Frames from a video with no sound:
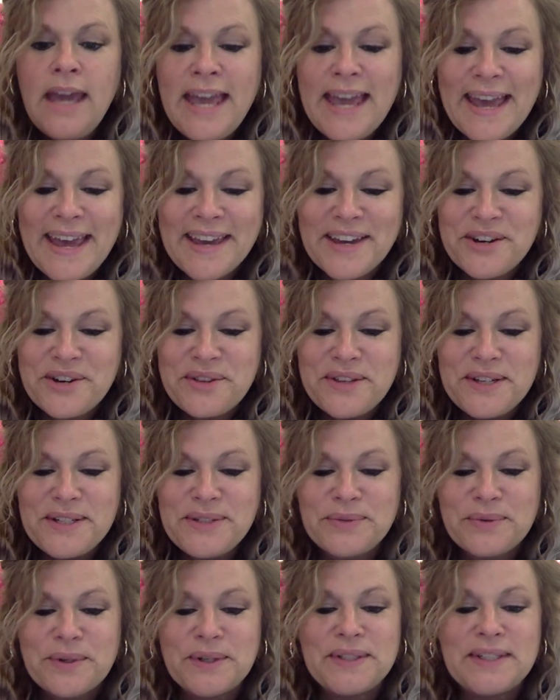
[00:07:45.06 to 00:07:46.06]
Echo these
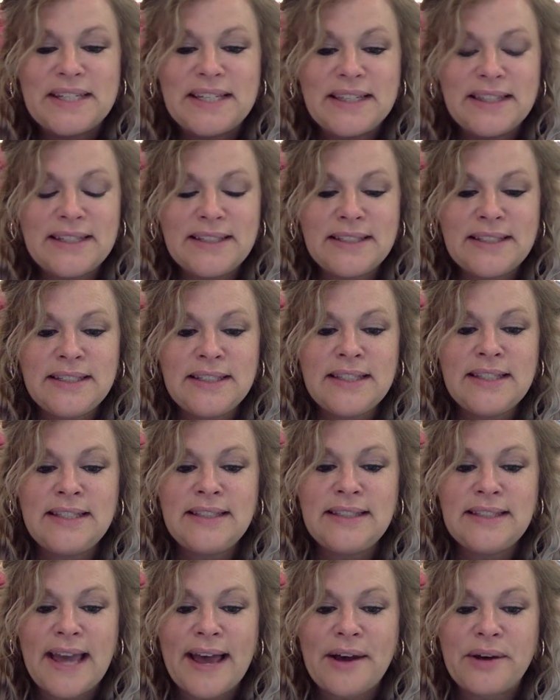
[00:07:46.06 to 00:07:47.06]
words and listen to the
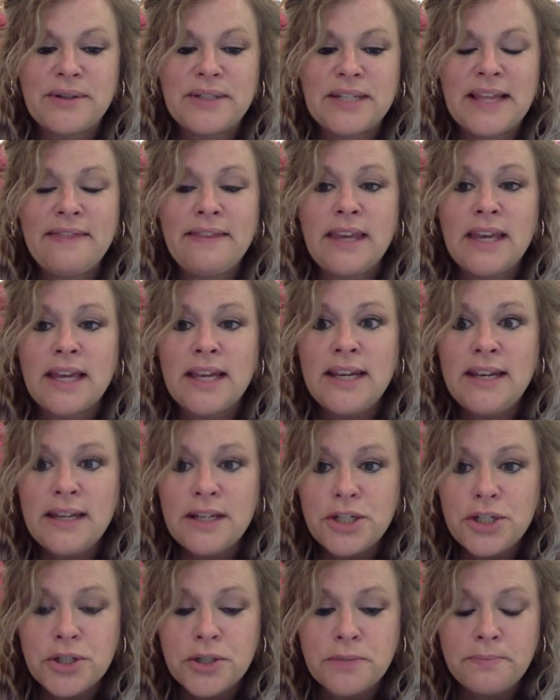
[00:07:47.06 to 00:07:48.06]
sound in the
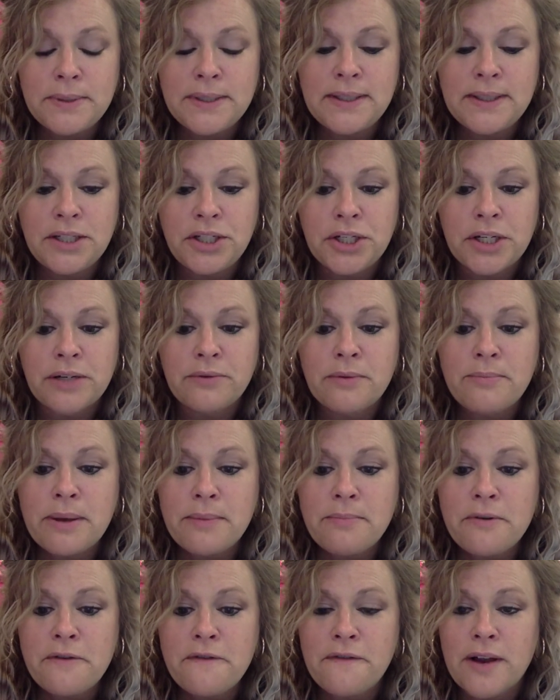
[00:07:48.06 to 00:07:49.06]
initial position.
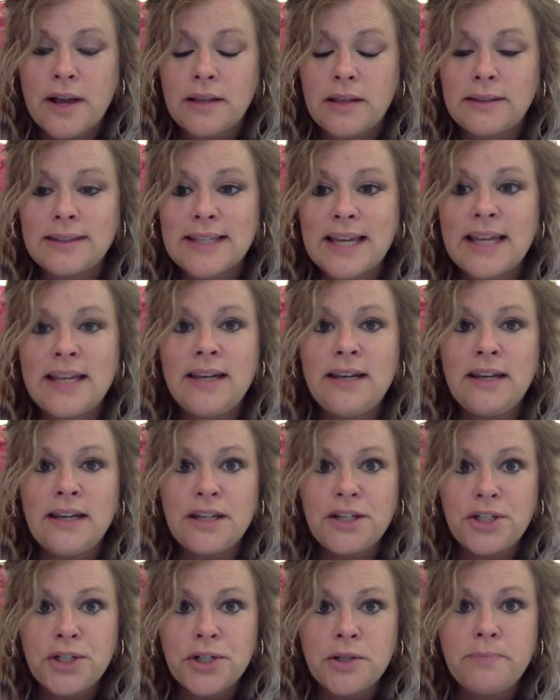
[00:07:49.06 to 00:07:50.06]
Remember, friends,
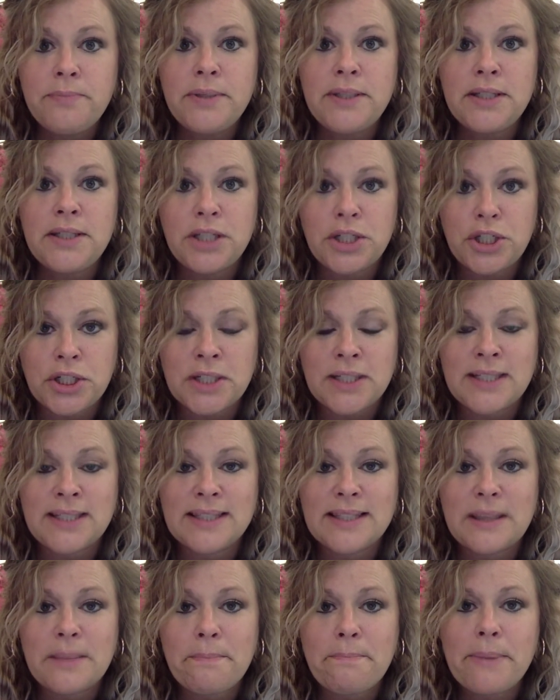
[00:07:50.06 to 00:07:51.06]
initial position is
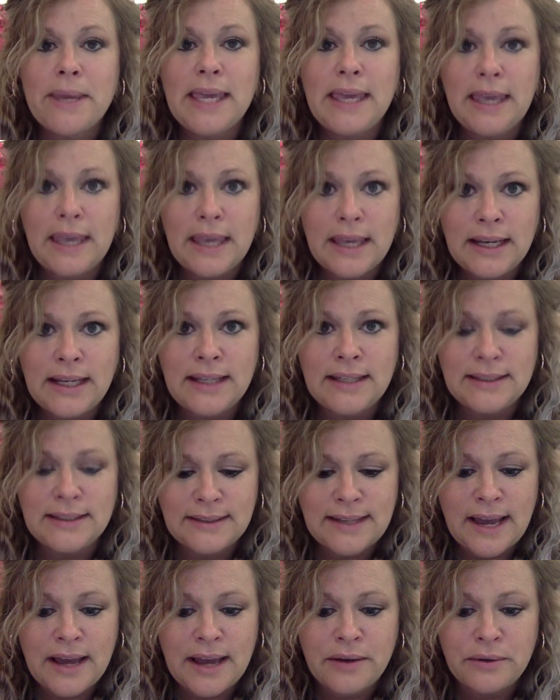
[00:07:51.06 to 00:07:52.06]
the beginning
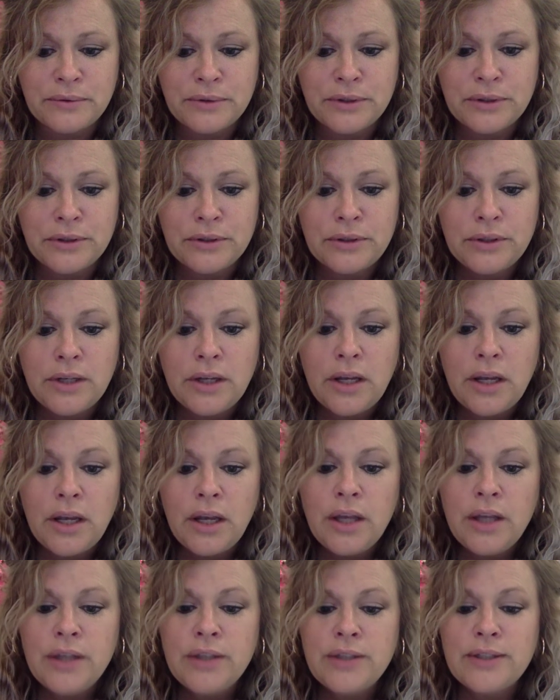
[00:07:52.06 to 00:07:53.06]
sound.
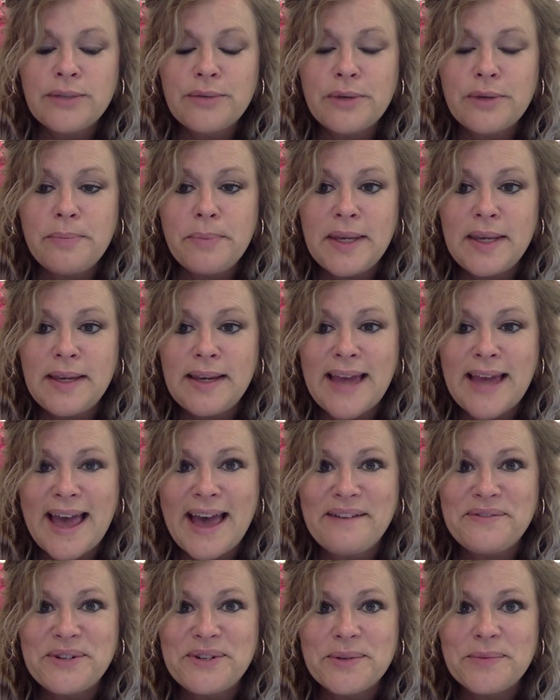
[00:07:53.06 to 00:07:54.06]
So repeat
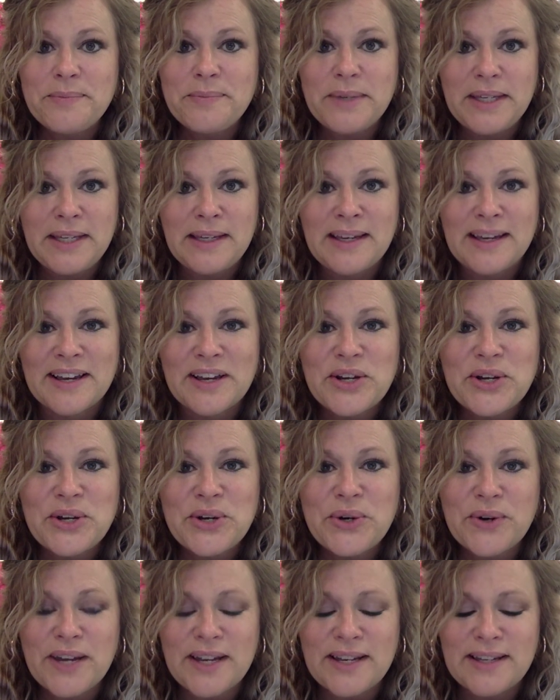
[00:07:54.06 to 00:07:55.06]
after me.
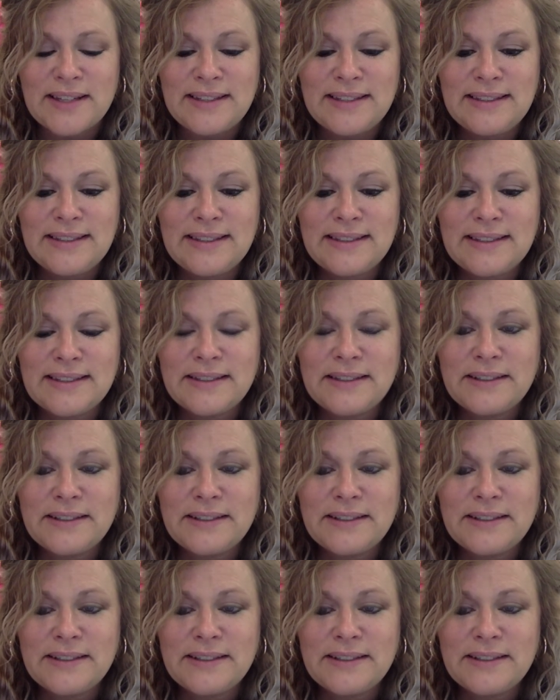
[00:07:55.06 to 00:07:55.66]
Chris,